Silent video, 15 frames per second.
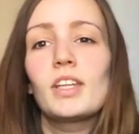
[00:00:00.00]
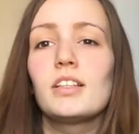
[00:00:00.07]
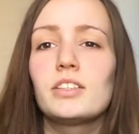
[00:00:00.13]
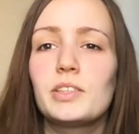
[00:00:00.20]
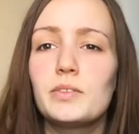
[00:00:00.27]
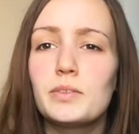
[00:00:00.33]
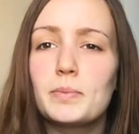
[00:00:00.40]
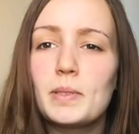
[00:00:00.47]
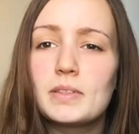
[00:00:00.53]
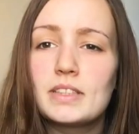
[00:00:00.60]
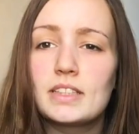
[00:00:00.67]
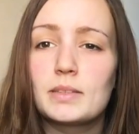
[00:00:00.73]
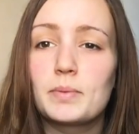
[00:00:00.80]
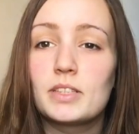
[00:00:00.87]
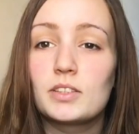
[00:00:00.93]
She was about
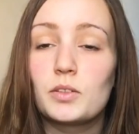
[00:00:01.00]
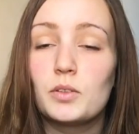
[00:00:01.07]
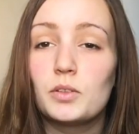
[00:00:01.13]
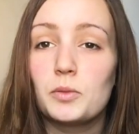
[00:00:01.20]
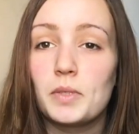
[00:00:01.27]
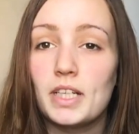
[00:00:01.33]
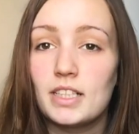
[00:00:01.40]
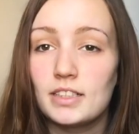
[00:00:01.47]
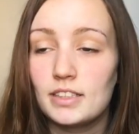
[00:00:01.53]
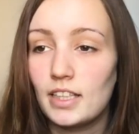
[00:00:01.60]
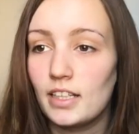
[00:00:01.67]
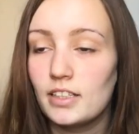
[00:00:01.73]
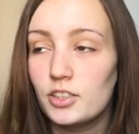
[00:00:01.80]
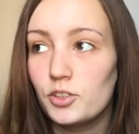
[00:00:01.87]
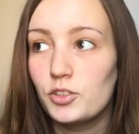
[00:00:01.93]
six months old when I
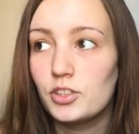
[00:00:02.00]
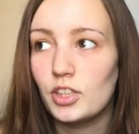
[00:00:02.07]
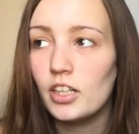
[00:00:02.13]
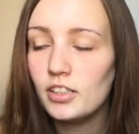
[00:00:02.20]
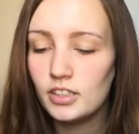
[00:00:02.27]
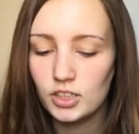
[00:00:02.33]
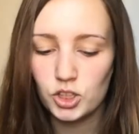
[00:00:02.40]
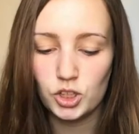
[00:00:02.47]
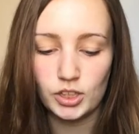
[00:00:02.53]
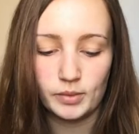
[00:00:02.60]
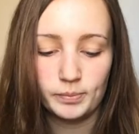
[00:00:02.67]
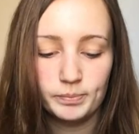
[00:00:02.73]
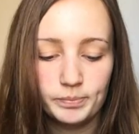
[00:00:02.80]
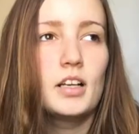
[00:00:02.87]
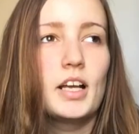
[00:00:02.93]
decided to start the
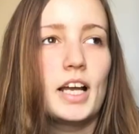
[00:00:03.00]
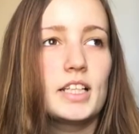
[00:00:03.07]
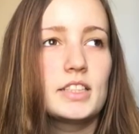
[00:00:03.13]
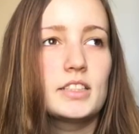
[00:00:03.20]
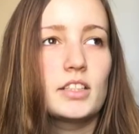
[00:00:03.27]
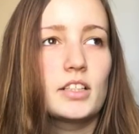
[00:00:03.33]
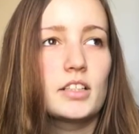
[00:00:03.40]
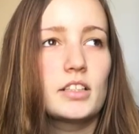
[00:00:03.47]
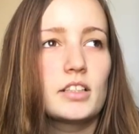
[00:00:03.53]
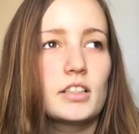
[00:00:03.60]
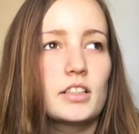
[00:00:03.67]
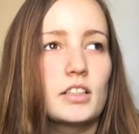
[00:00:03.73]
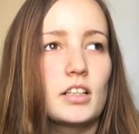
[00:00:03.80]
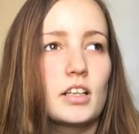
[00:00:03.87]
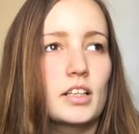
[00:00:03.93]
gym. I started
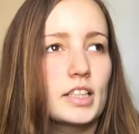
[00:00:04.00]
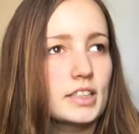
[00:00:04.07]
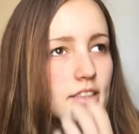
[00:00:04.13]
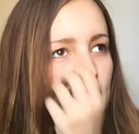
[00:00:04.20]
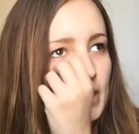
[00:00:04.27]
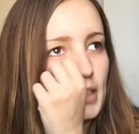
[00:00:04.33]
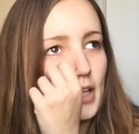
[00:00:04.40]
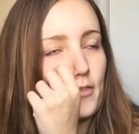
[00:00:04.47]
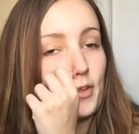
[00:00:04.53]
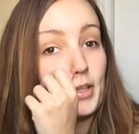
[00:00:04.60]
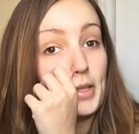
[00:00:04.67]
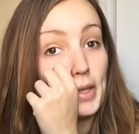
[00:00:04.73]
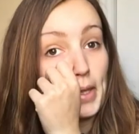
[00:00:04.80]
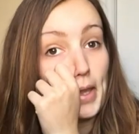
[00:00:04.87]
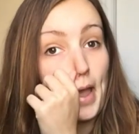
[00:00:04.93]
August
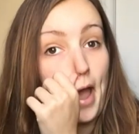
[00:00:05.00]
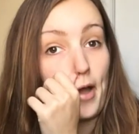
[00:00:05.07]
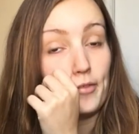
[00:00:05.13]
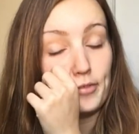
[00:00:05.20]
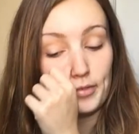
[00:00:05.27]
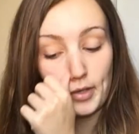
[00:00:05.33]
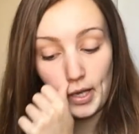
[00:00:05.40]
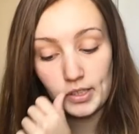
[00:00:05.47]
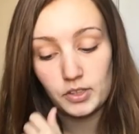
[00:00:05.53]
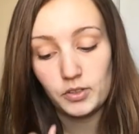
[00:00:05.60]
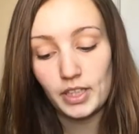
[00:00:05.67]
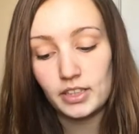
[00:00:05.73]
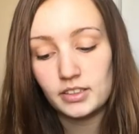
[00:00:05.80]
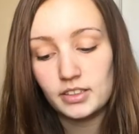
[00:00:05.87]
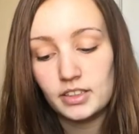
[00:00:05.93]
11th of
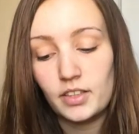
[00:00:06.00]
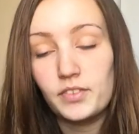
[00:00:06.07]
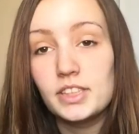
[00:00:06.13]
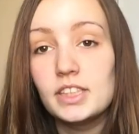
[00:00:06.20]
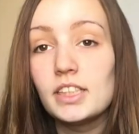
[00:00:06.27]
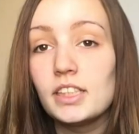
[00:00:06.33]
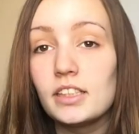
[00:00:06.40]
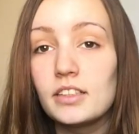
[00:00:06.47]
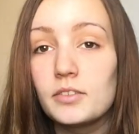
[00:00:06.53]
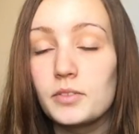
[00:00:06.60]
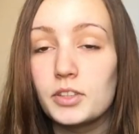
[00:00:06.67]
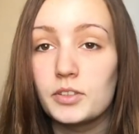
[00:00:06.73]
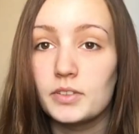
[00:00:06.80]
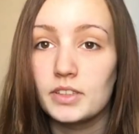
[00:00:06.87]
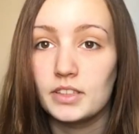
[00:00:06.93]
2017,
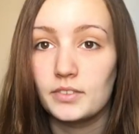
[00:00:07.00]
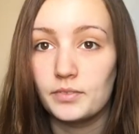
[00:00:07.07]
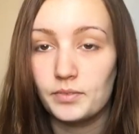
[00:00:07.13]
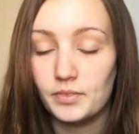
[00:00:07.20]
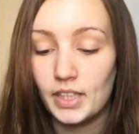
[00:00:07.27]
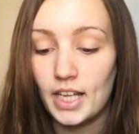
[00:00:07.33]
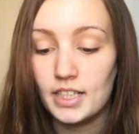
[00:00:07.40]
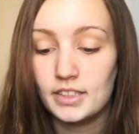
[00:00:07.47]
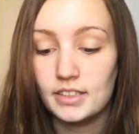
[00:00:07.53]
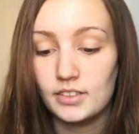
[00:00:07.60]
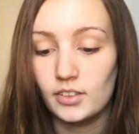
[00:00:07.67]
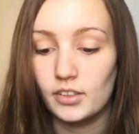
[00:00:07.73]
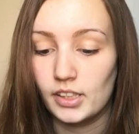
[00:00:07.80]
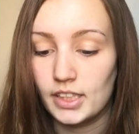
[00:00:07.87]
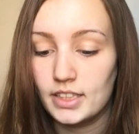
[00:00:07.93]
which was last
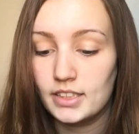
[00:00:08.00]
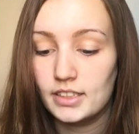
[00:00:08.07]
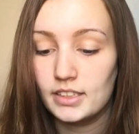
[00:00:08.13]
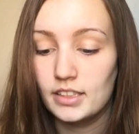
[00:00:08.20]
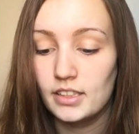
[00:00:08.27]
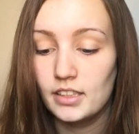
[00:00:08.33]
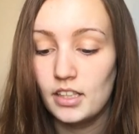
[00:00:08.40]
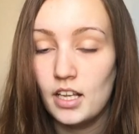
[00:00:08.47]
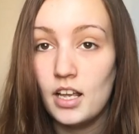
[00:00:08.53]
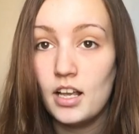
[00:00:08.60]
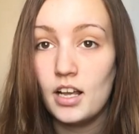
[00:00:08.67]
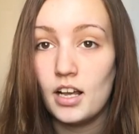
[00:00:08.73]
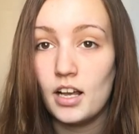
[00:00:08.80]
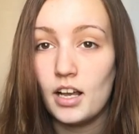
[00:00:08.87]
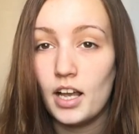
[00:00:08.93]
August.
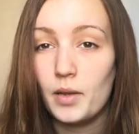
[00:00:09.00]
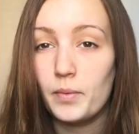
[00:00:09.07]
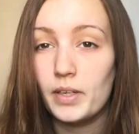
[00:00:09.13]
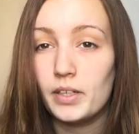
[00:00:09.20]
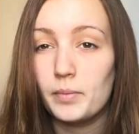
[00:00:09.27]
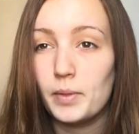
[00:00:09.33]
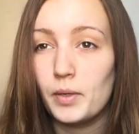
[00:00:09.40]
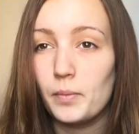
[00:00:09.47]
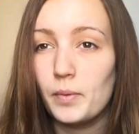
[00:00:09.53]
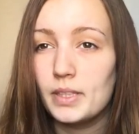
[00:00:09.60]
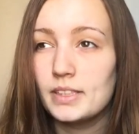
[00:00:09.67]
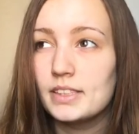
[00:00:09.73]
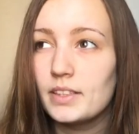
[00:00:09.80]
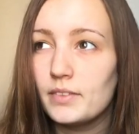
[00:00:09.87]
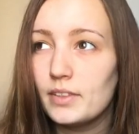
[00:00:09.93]
Uh, I weighed about
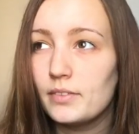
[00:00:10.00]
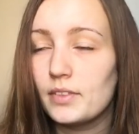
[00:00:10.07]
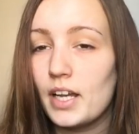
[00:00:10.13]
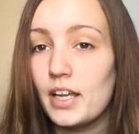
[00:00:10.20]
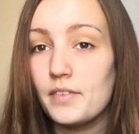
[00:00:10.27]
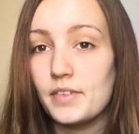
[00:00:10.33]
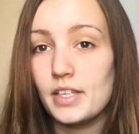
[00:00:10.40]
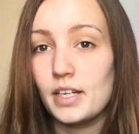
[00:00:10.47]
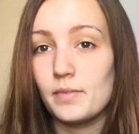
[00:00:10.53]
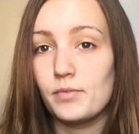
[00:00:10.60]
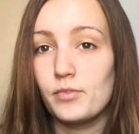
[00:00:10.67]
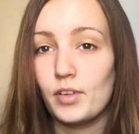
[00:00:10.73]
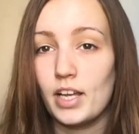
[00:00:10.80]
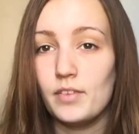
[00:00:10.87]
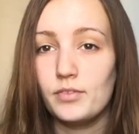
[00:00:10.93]
175 and I'm
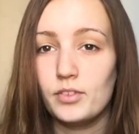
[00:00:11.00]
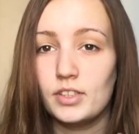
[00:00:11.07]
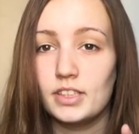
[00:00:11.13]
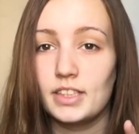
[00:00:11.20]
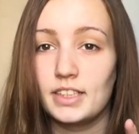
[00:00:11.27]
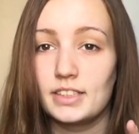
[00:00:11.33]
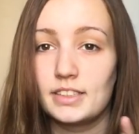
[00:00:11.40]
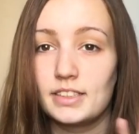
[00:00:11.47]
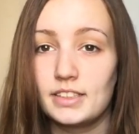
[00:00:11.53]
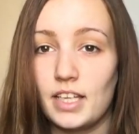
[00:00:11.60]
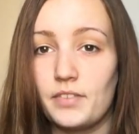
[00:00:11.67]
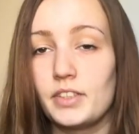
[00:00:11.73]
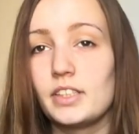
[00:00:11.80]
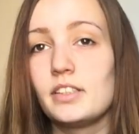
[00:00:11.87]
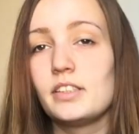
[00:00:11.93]
5 foot like
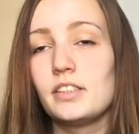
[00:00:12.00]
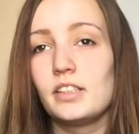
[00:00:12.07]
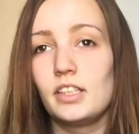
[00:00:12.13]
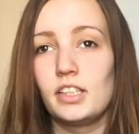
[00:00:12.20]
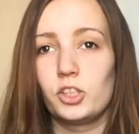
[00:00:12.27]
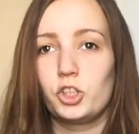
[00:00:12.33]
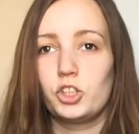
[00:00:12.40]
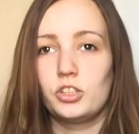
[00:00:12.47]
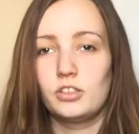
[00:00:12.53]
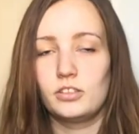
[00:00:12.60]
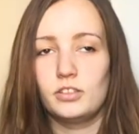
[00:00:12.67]
7-ish.